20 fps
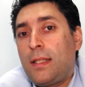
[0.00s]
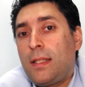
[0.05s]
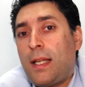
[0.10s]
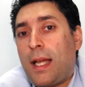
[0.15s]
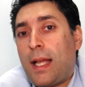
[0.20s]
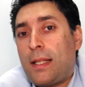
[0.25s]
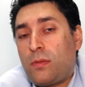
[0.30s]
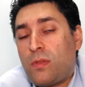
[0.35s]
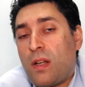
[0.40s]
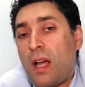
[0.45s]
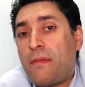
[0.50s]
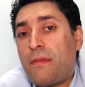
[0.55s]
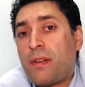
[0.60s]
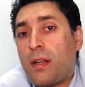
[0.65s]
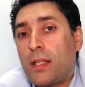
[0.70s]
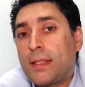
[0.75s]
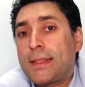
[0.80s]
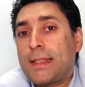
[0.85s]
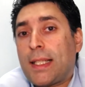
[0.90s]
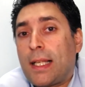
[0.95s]
and to have
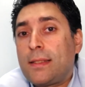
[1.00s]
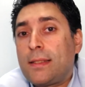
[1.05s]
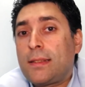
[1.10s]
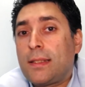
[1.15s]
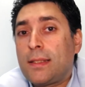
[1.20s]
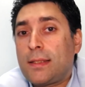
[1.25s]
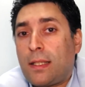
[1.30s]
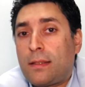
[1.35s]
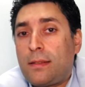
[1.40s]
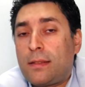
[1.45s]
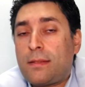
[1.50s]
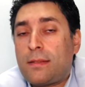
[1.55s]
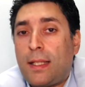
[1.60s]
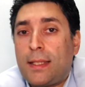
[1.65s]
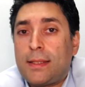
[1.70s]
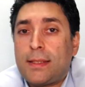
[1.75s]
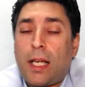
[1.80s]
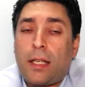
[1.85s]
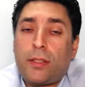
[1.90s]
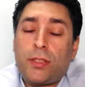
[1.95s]
consensus on a
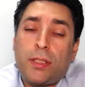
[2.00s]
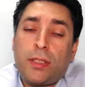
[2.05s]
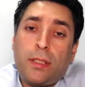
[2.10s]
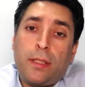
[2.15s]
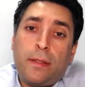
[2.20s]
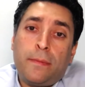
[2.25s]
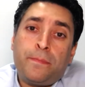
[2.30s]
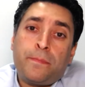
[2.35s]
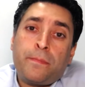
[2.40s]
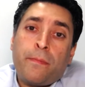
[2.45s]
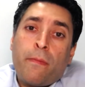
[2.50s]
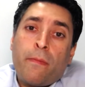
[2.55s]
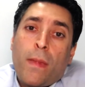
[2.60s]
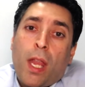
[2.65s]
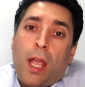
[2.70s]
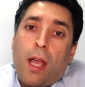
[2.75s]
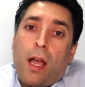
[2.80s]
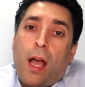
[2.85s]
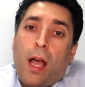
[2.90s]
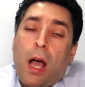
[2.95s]
transaction.
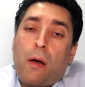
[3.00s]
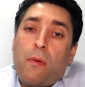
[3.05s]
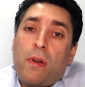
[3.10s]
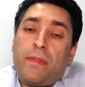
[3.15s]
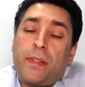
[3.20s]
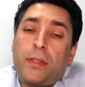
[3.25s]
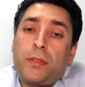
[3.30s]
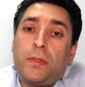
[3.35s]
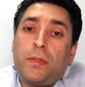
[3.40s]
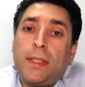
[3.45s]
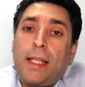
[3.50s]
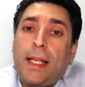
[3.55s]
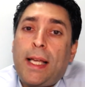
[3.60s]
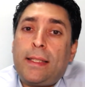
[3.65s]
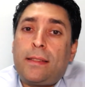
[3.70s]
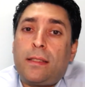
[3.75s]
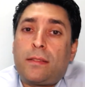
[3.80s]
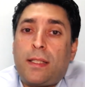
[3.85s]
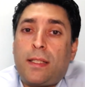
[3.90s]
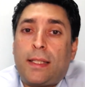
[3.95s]
However, today
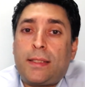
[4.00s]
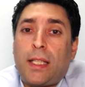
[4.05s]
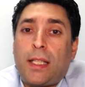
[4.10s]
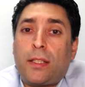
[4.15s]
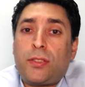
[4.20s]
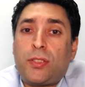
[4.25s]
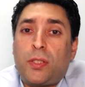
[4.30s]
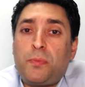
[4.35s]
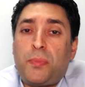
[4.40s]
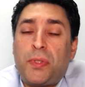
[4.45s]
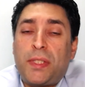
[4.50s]
the transaction per